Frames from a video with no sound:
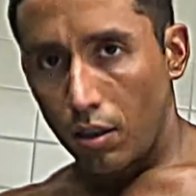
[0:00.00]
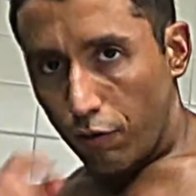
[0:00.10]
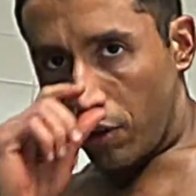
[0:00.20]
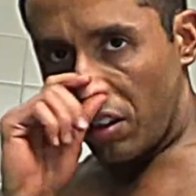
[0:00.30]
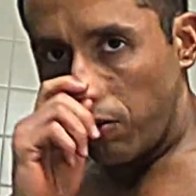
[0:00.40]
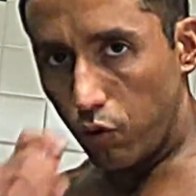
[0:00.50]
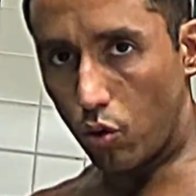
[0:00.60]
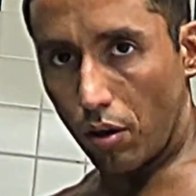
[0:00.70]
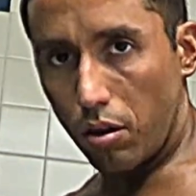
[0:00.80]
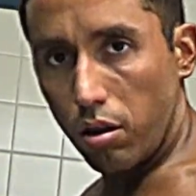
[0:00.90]
finished
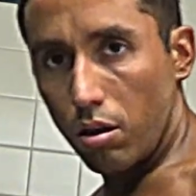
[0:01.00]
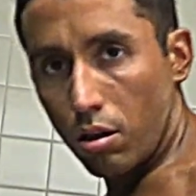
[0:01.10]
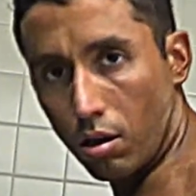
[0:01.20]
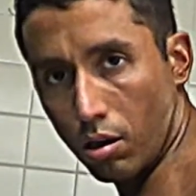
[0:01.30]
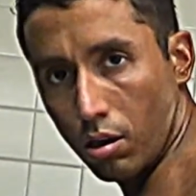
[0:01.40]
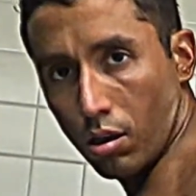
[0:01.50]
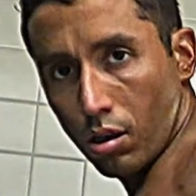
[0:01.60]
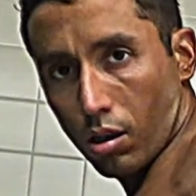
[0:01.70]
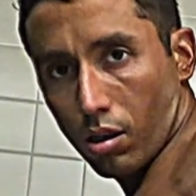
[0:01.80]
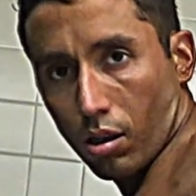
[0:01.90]
fourth
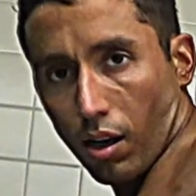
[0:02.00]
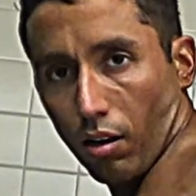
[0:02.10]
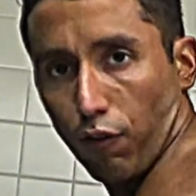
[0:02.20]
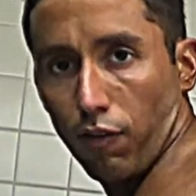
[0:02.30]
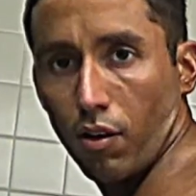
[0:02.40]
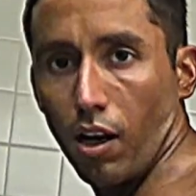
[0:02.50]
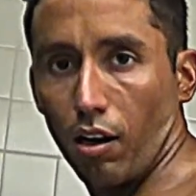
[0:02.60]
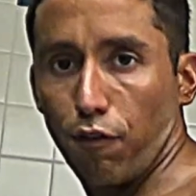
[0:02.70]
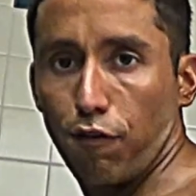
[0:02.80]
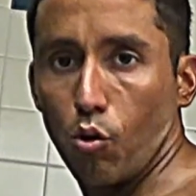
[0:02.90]
out of,
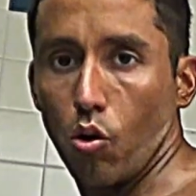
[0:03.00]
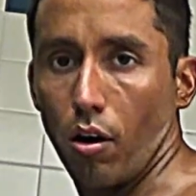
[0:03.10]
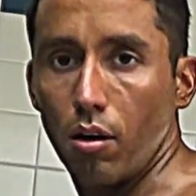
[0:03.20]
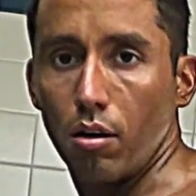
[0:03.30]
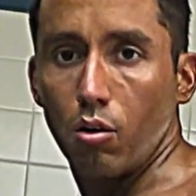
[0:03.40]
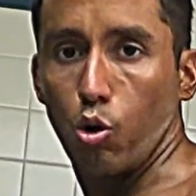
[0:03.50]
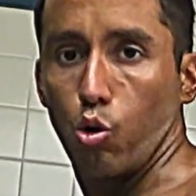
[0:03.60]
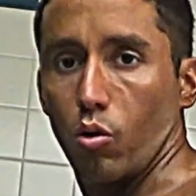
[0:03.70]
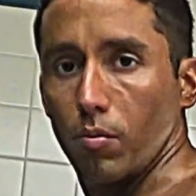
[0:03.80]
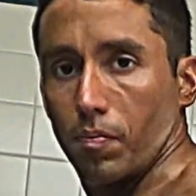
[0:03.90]
out of
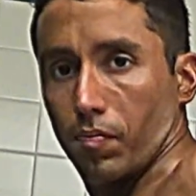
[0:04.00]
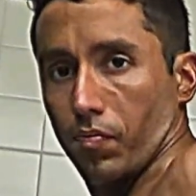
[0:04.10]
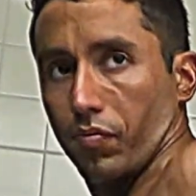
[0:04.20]
four